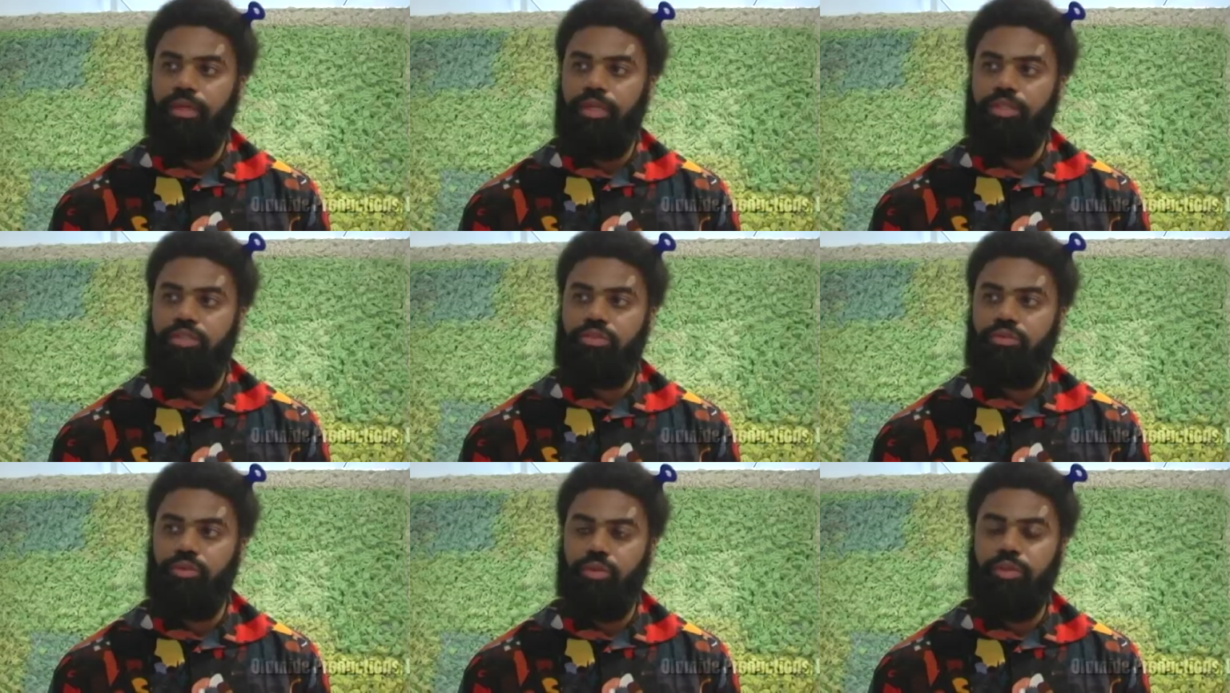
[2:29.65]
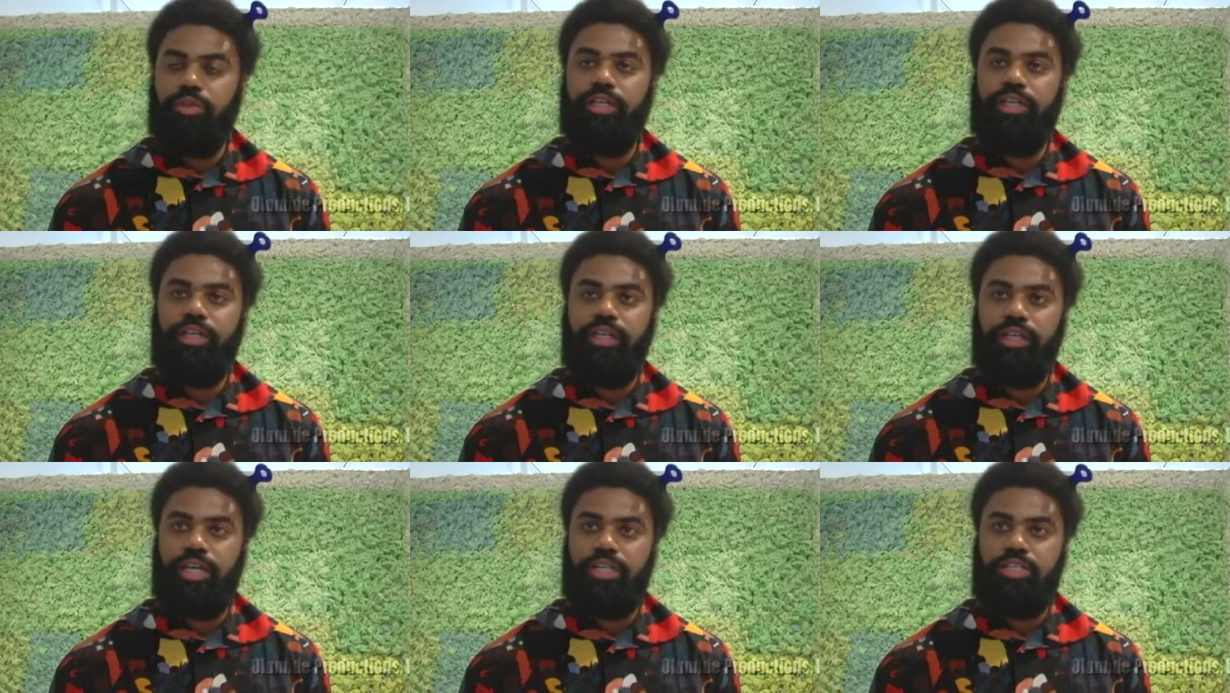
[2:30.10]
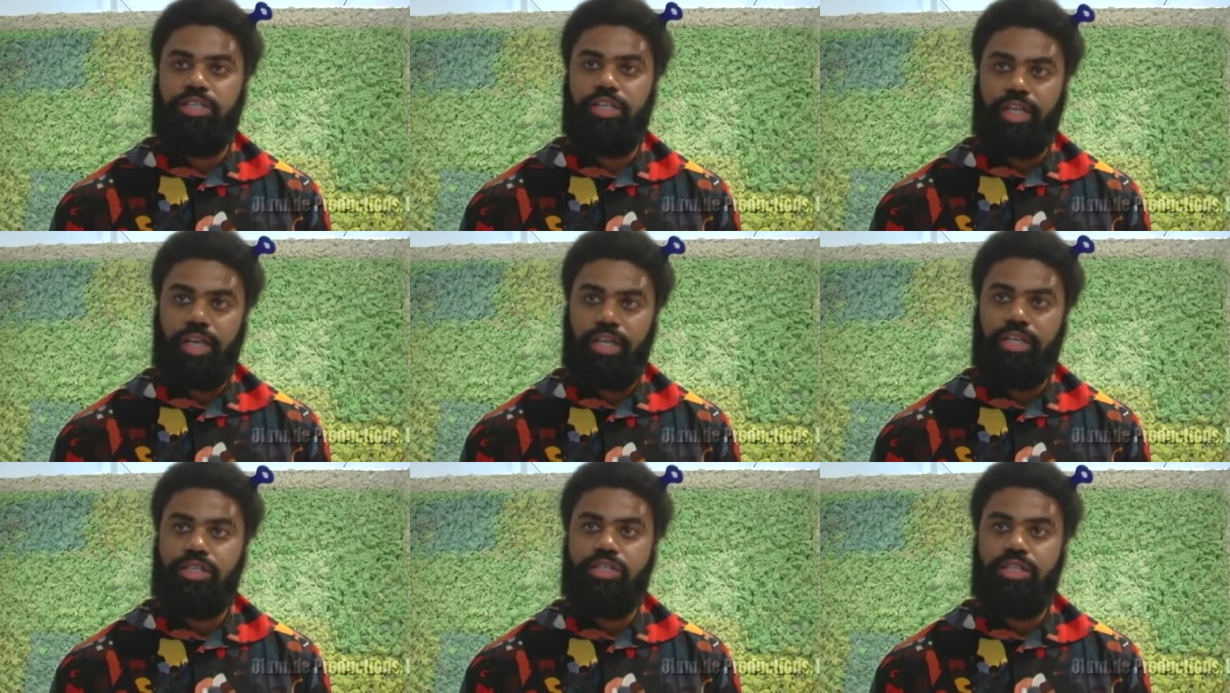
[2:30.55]
It's rooted in
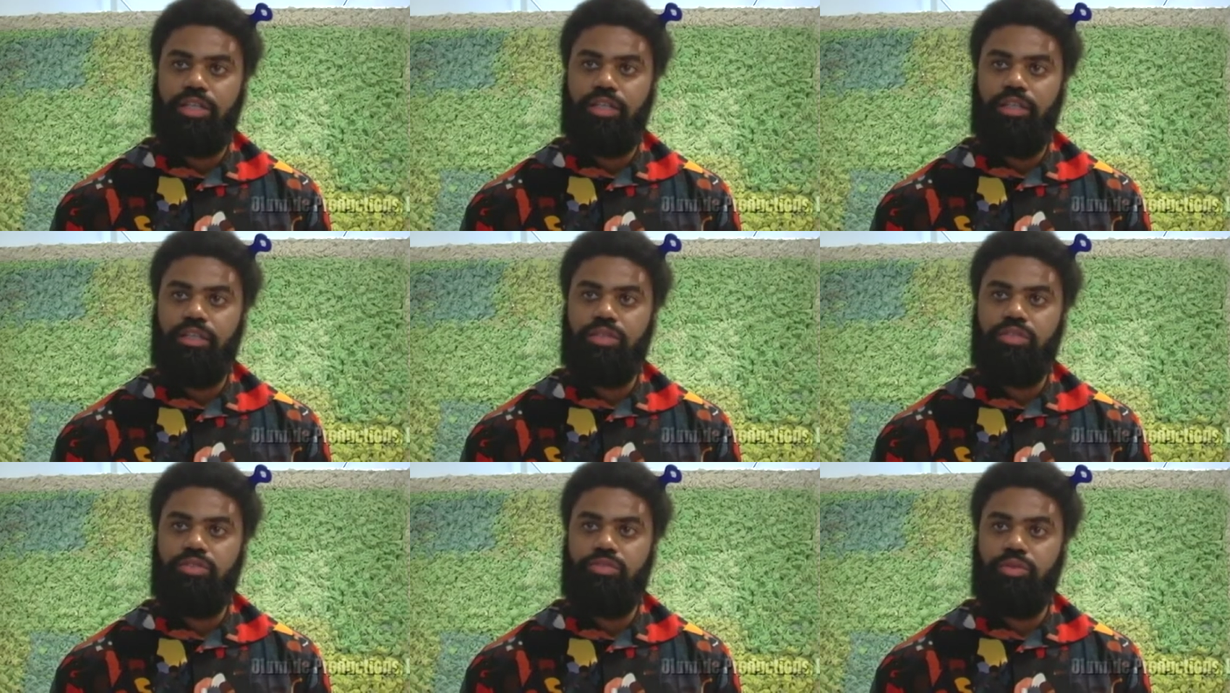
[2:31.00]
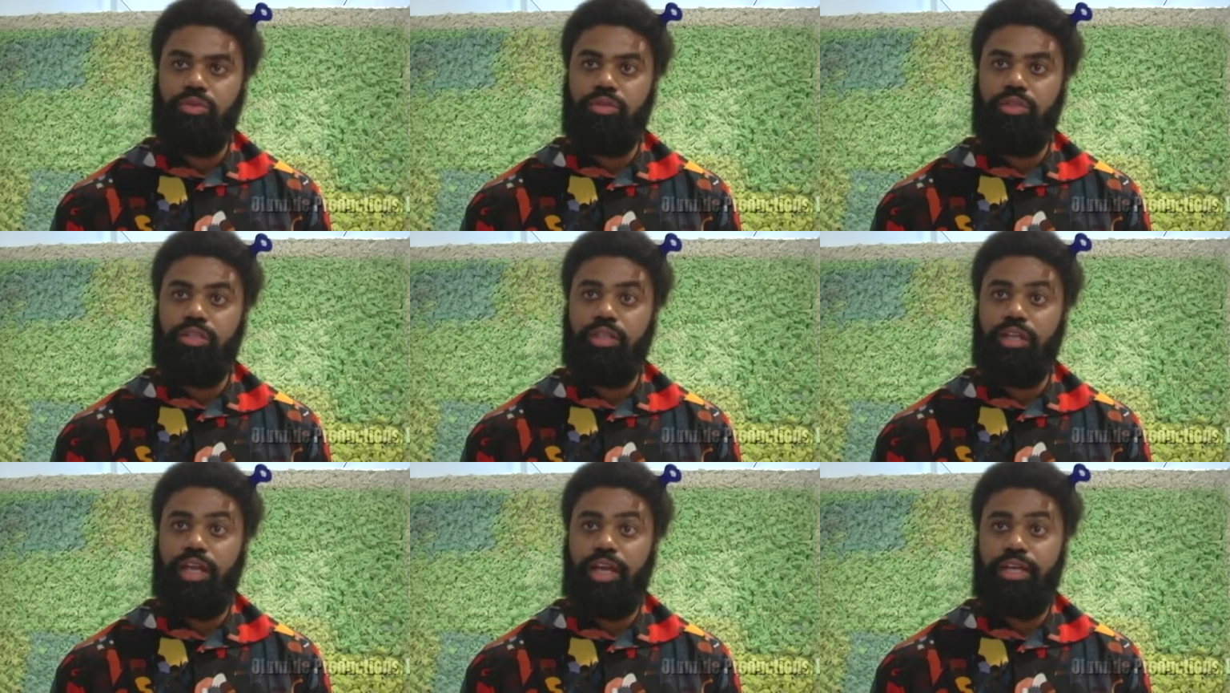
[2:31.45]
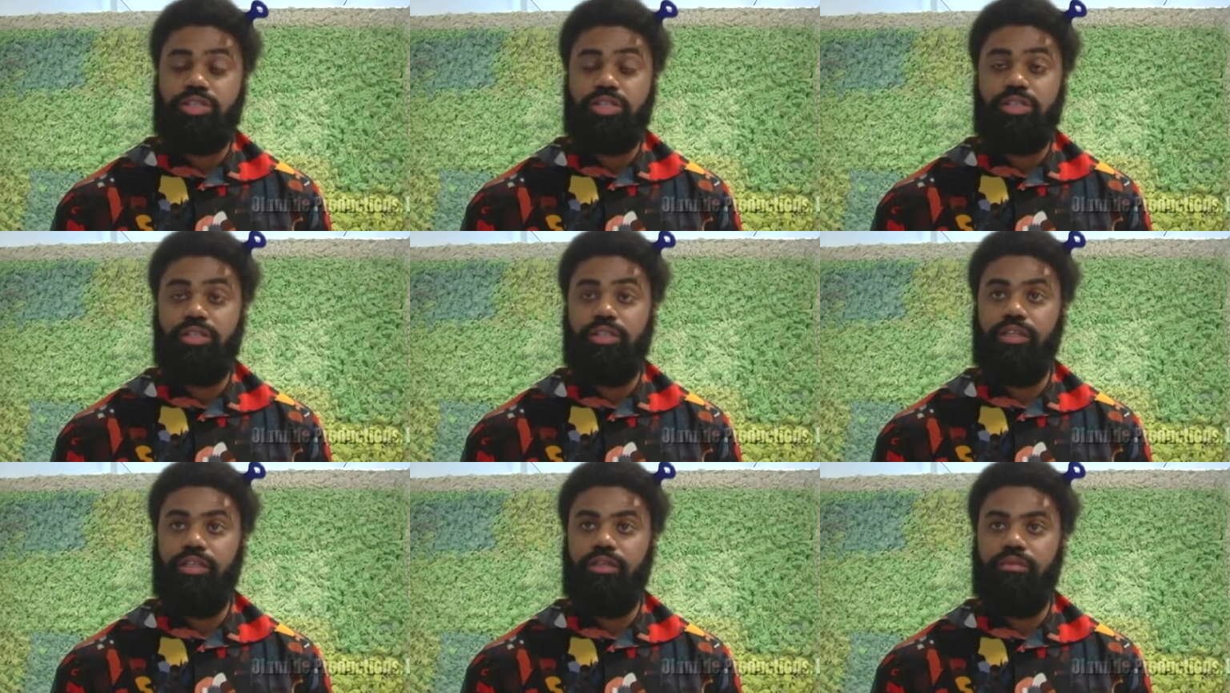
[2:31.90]
education. It's rooted in
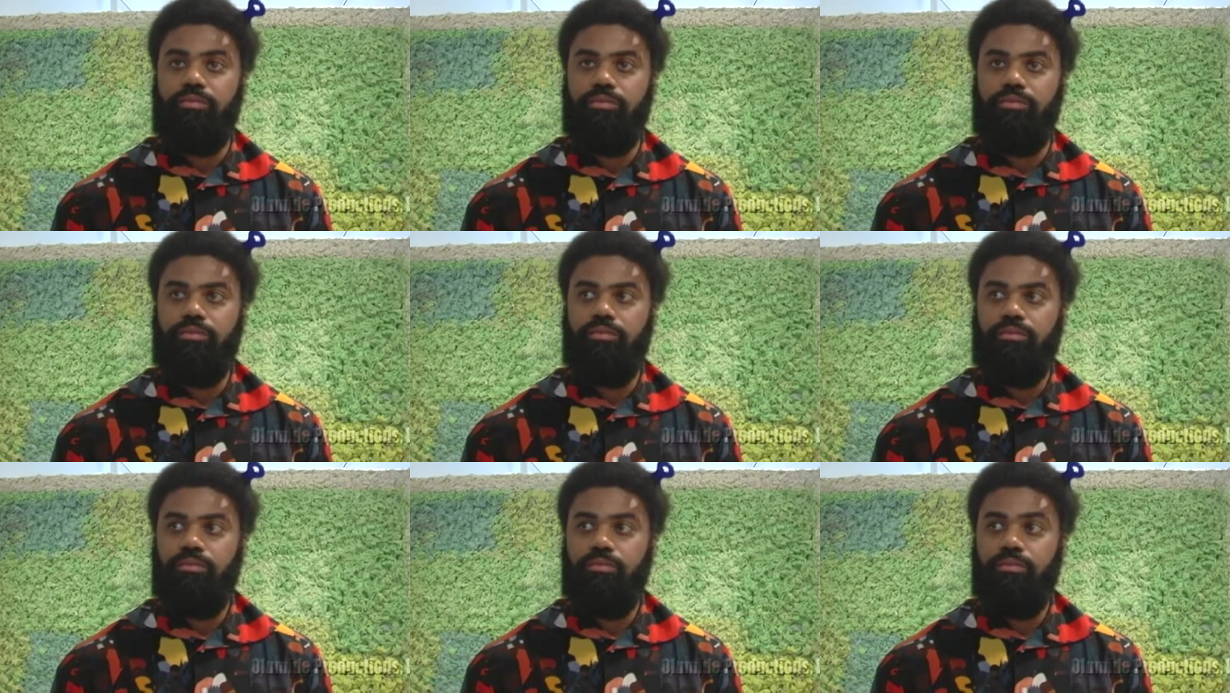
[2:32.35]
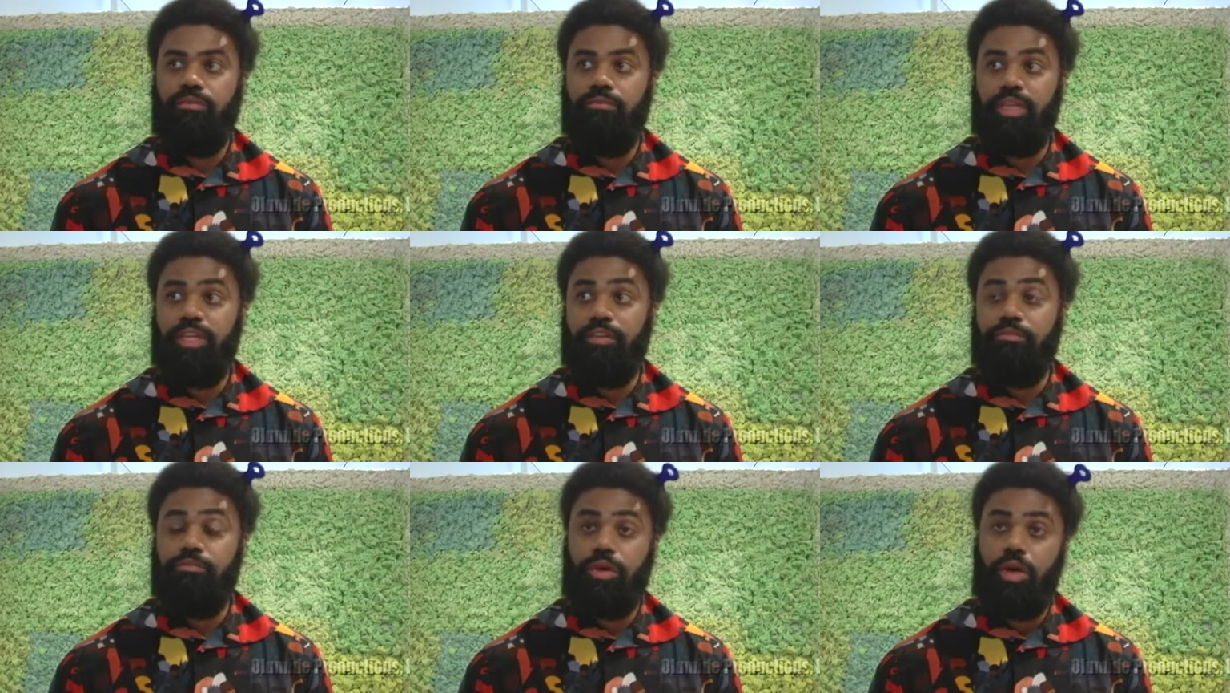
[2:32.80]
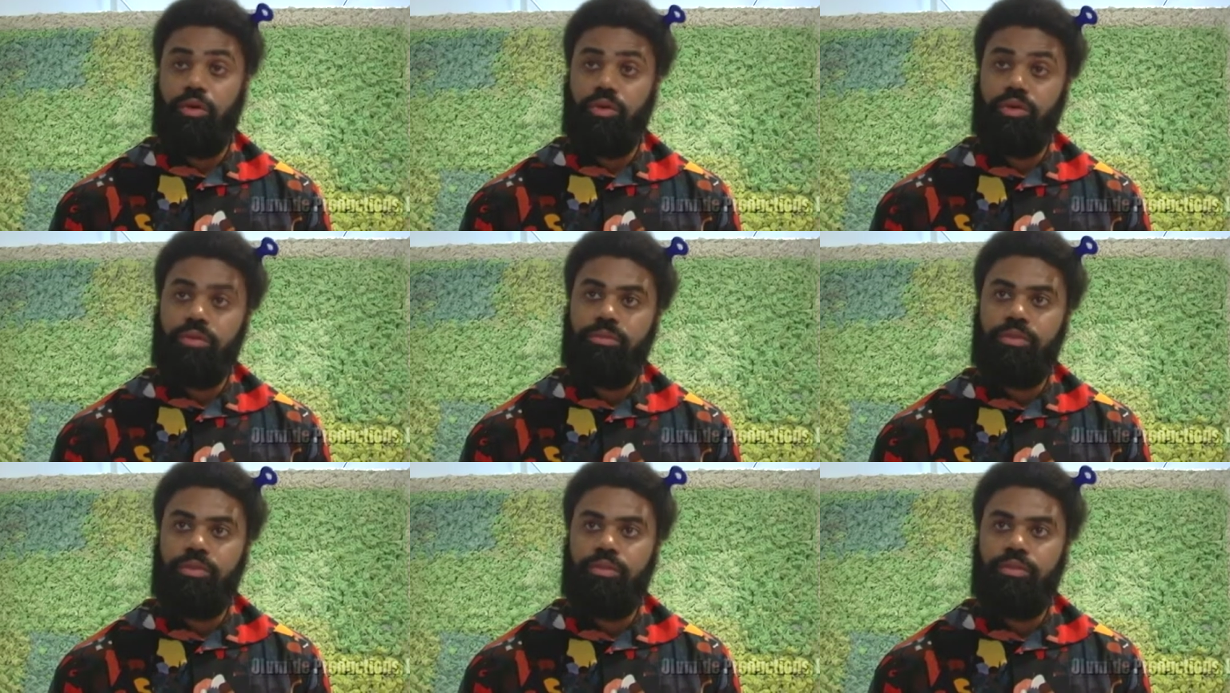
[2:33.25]
actually being
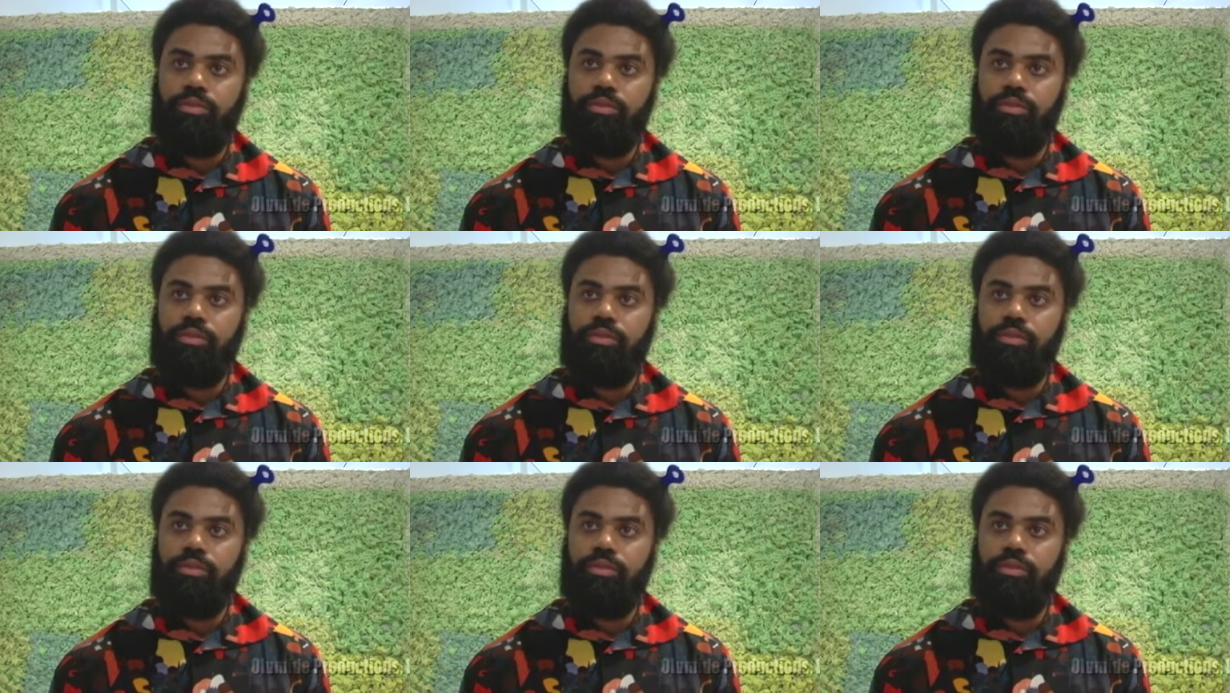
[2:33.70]
vulnerable.